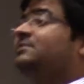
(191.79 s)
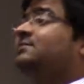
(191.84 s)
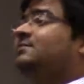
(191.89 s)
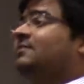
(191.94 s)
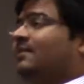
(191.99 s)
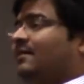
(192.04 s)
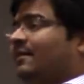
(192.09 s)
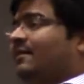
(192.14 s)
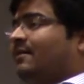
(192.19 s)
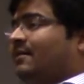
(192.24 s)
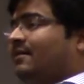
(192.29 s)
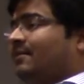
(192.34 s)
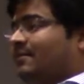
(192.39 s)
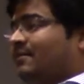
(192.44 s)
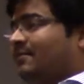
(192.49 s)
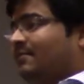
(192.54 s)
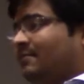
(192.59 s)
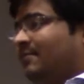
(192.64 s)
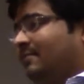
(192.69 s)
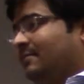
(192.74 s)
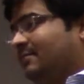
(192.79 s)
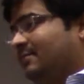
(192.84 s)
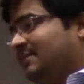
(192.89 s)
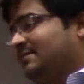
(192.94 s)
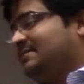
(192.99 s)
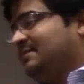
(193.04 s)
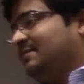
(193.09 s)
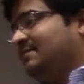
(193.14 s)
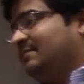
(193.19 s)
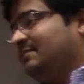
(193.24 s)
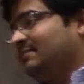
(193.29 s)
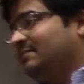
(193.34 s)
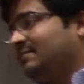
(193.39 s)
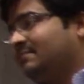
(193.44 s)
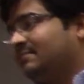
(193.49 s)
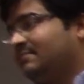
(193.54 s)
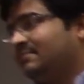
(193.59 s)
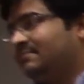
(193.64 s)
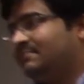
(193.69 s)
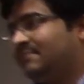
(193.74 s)
Yeah, exactly.
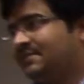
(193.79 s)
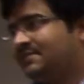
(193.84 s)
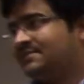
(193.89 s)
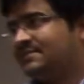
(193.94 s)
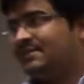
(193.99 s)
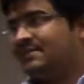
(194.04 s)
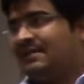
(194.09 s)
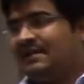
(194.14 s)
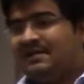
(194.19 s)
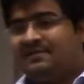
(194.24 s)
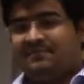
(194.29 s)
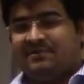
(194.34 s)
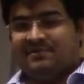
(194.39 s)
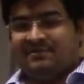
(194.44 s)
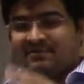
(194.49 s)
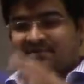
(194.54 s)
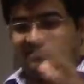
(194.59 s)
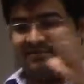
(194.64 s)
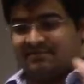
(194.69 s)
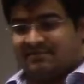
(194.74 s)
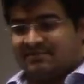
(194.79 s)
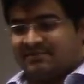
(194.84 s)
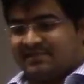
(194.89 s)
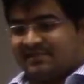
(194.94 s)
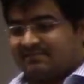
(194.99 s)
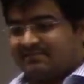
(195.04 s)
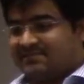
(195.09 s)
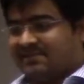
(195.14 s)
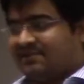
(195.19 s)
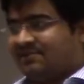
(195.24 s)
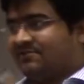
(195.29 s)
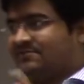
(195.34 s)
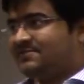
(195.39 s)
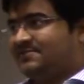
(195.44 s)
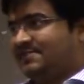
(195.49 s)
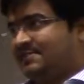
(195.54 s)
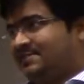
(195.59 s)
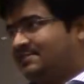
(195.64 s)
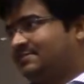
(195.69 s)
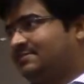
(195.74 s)
Basically, I am in some set of
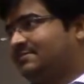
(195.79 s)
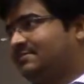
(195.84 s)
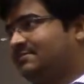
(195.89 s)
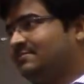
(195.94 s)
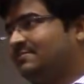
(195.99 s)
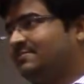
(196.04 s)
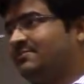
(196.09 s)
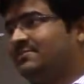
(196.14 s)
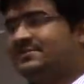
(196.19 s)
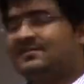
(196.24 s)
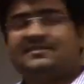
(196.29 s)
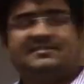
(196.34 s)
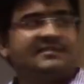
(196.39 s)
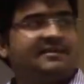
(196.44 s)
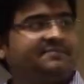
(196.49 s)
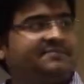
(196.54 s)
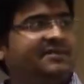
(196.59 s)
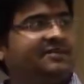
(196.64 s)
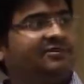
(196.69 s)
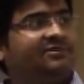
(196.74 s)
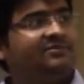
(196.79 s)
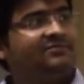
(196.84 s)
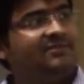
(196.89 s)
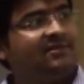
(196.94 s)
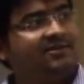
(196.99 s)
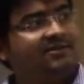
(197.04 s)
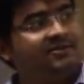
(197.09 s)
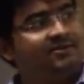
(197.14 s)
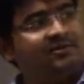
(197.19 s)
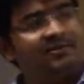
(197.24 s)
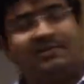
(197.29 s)
states, which is a subset of the total